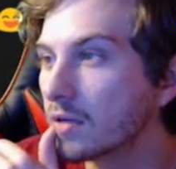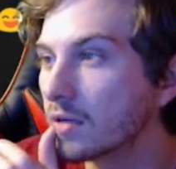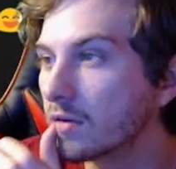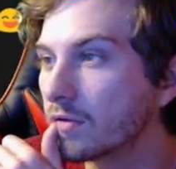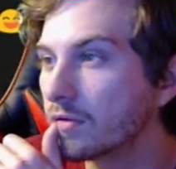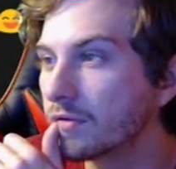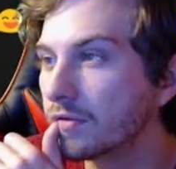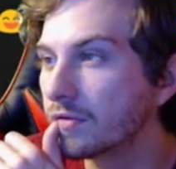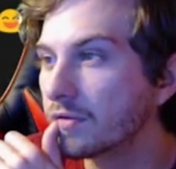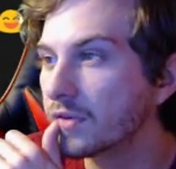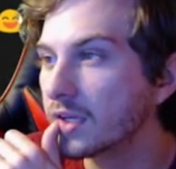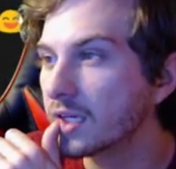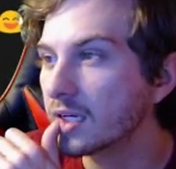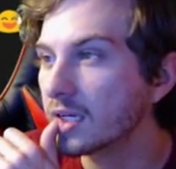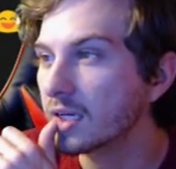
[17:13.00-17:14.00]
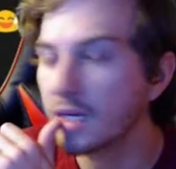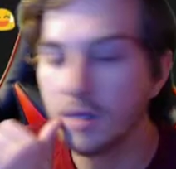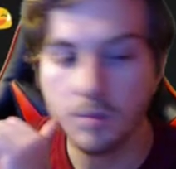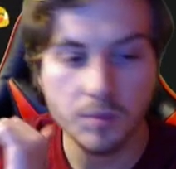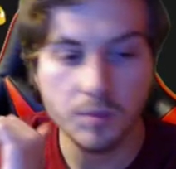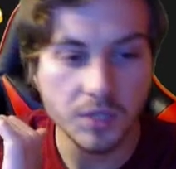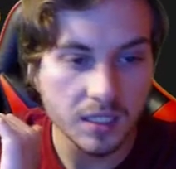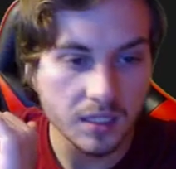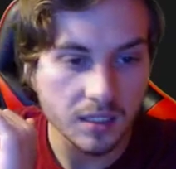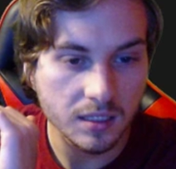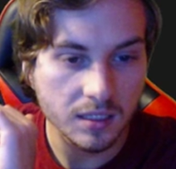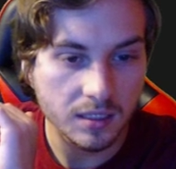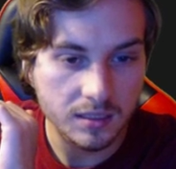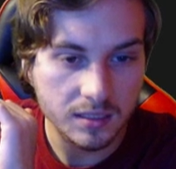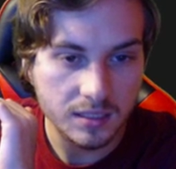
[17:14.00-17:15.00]
config
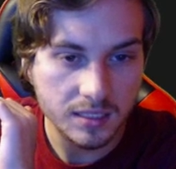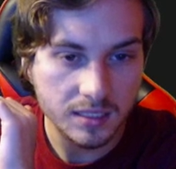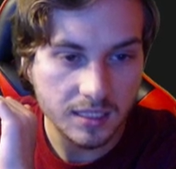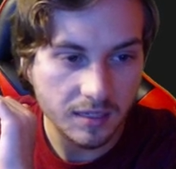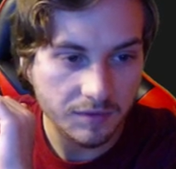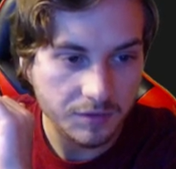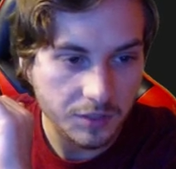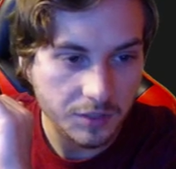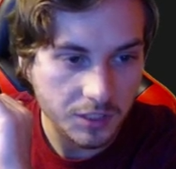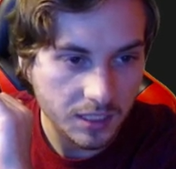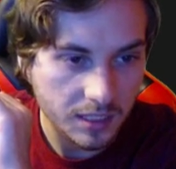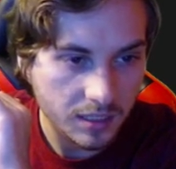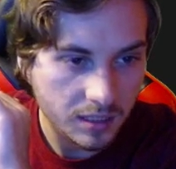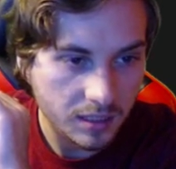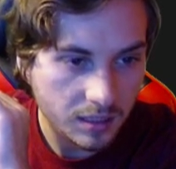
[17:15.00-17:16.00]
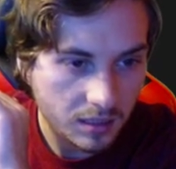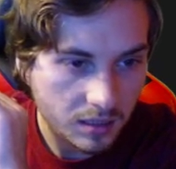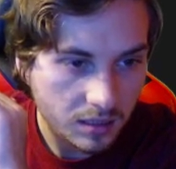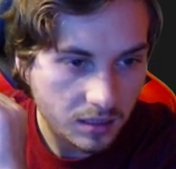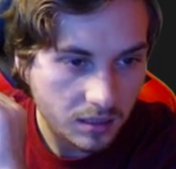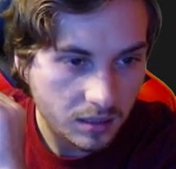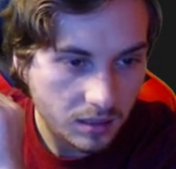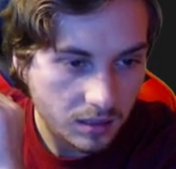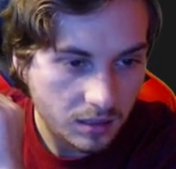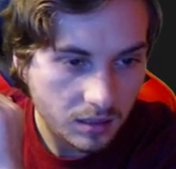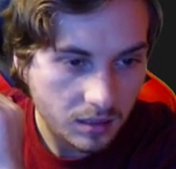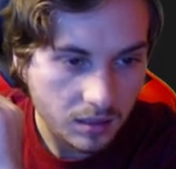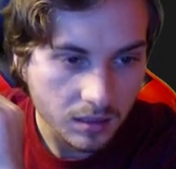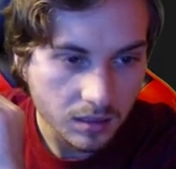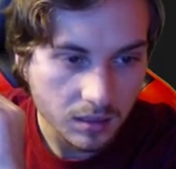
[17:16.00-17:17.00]
mp cfg,
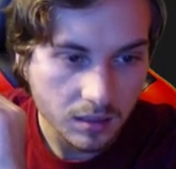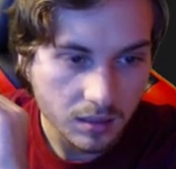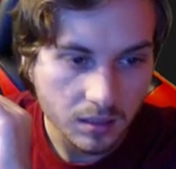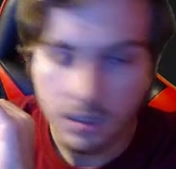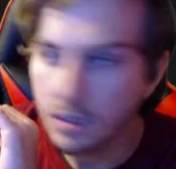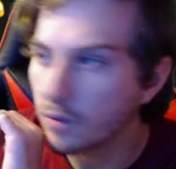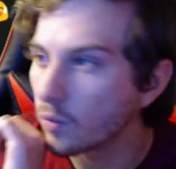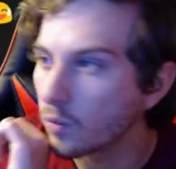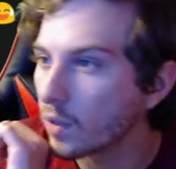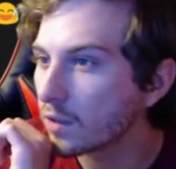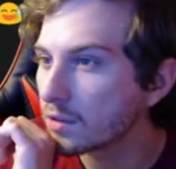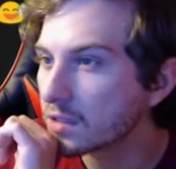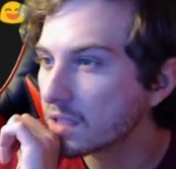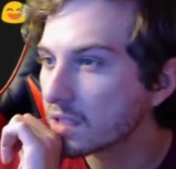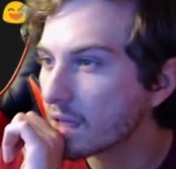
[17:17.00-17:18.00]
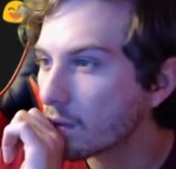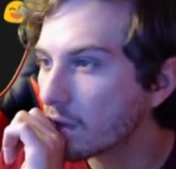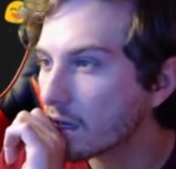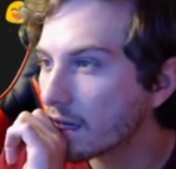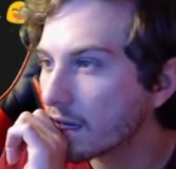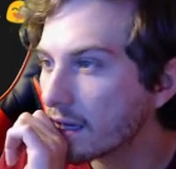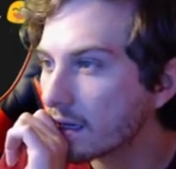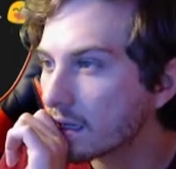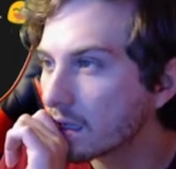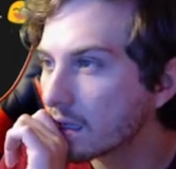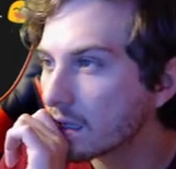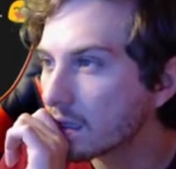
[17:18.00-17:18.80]
and where is that one at?